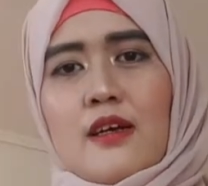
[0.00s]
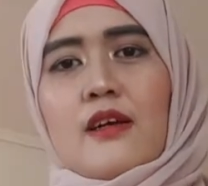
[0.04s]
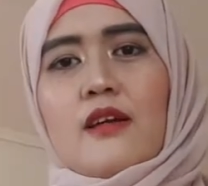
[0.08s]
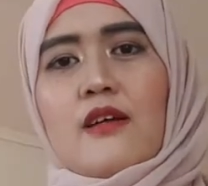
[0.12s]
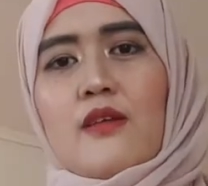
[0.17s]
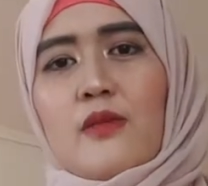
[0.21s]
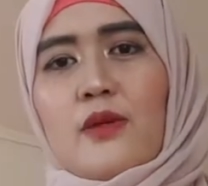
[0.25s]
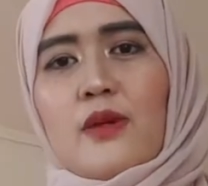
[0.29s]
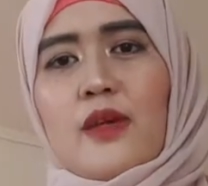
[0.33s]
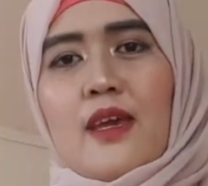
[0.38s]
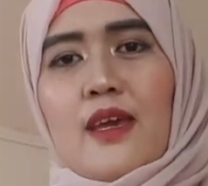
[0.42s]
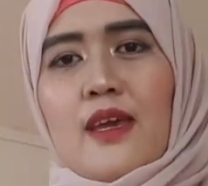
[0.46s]

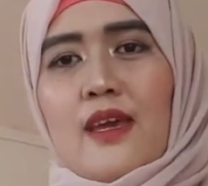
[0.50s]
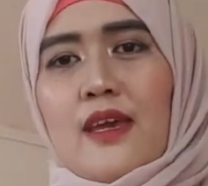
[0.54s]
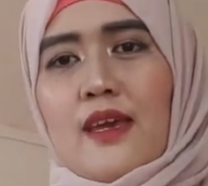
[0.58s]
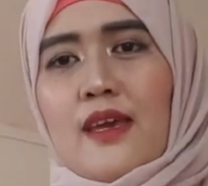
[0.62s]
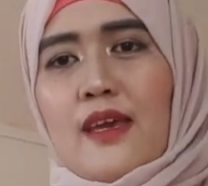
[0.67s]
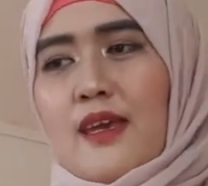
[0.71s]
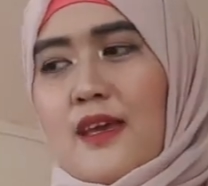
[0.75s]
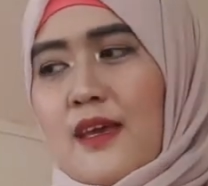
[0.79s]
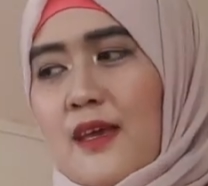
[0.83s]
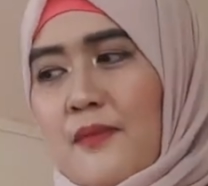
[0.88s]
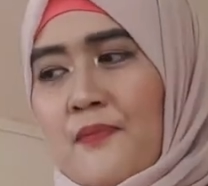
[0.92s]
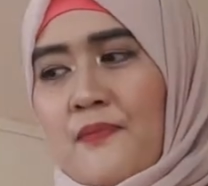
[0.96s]

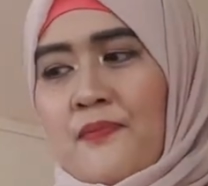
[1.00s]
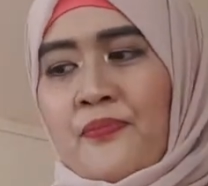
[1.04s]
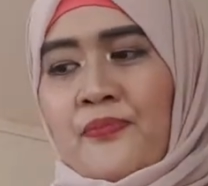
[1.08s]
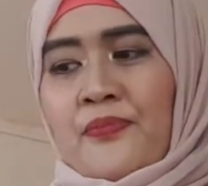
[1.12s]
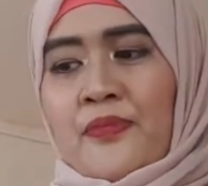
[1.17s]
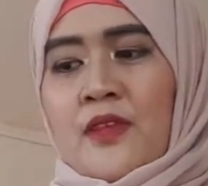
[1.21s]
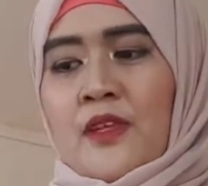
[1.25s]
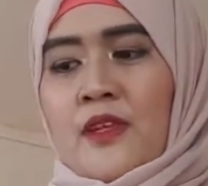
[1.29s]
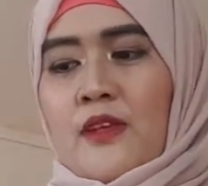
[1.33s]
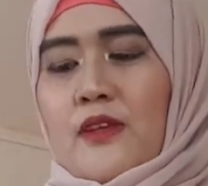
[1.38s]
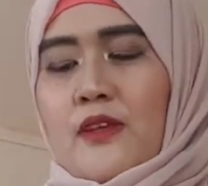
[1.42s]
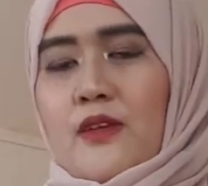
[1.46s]
Okay,
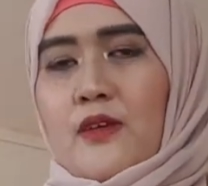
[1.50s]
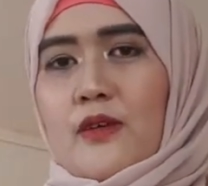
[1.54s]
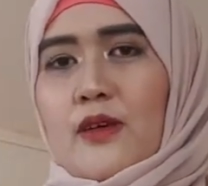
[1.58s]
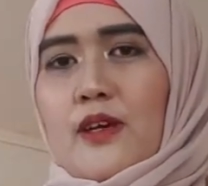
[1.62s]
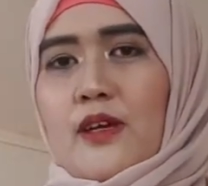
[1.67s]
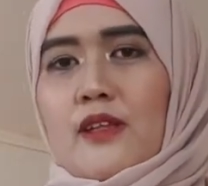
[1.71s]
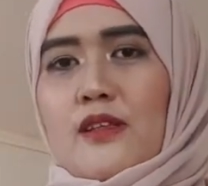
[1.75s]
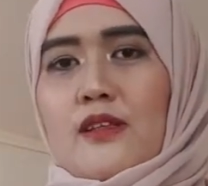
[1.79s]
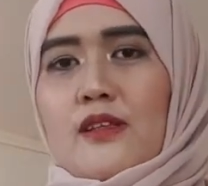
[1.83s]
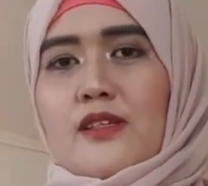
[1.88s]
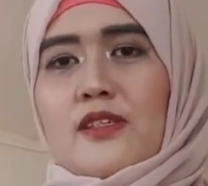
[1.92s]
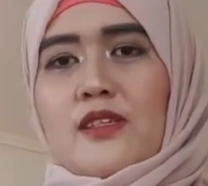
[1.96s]
you
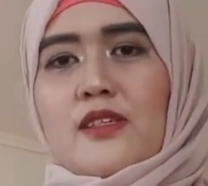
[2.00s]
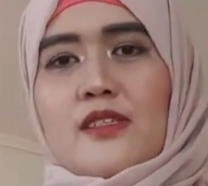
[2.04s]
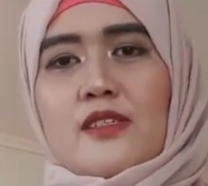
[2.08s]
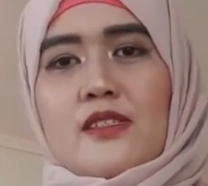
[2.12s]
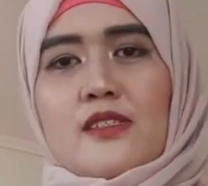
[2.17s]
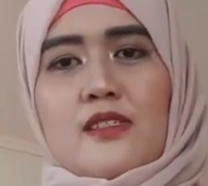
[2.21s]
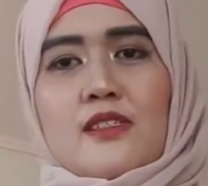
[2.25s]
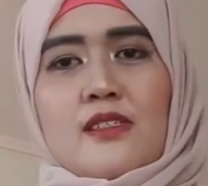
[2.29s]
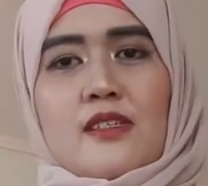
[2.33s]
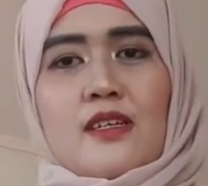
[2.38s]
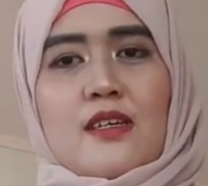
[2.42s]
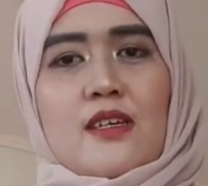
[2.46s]
can
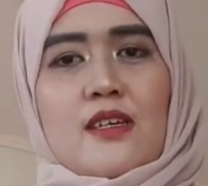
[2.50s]
just,